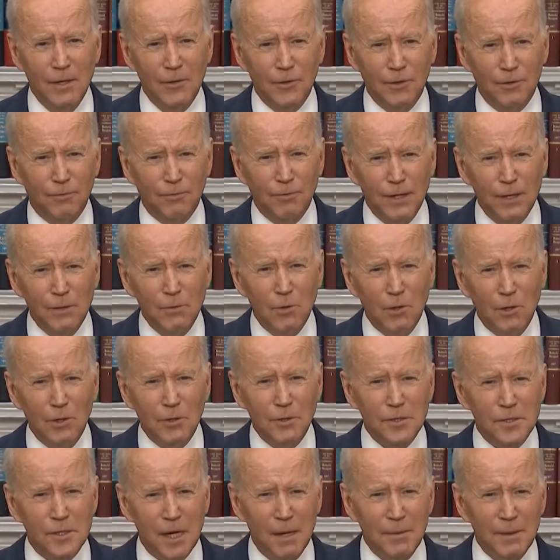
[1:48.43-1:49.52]
The free world
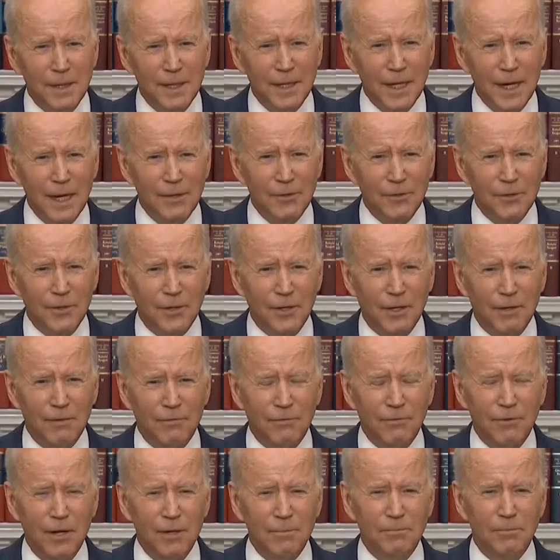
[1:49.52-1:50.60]
is coming together to
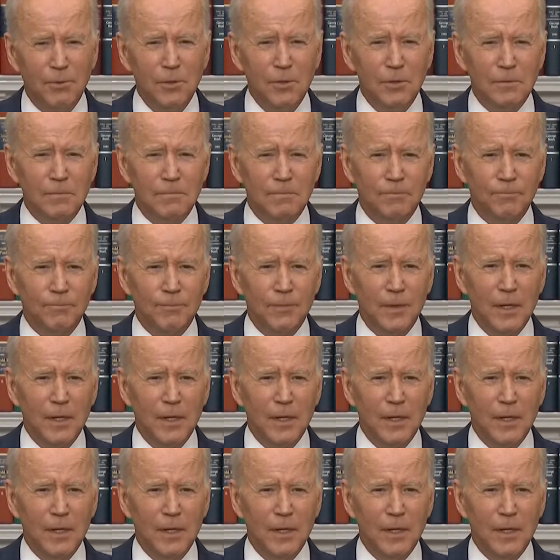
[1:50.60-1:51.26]
confront Putin